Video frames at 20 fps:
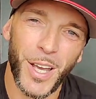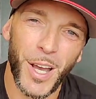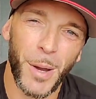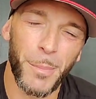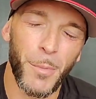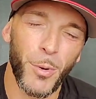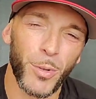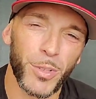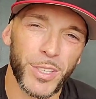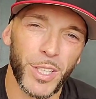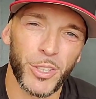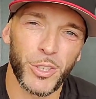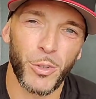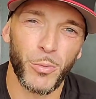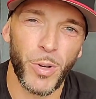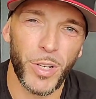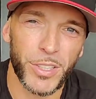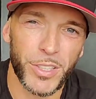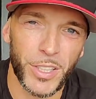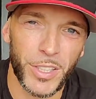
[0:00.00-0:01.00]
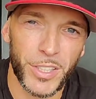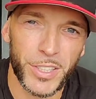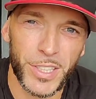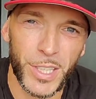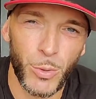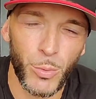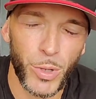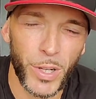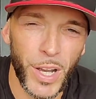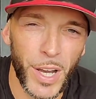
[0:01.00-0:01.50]
I'm always interested to
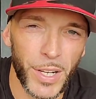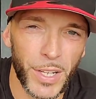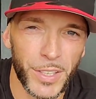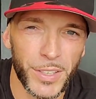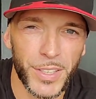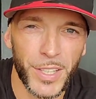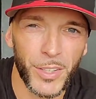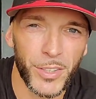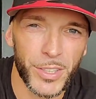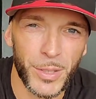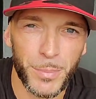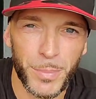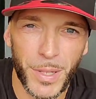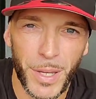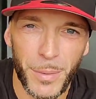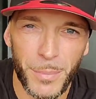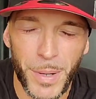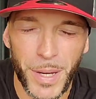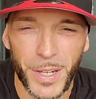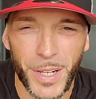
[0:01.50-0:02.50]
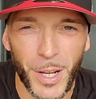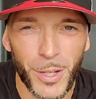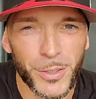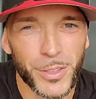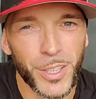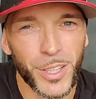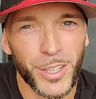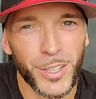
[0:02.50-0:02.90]
see what kind of deals are being made out there,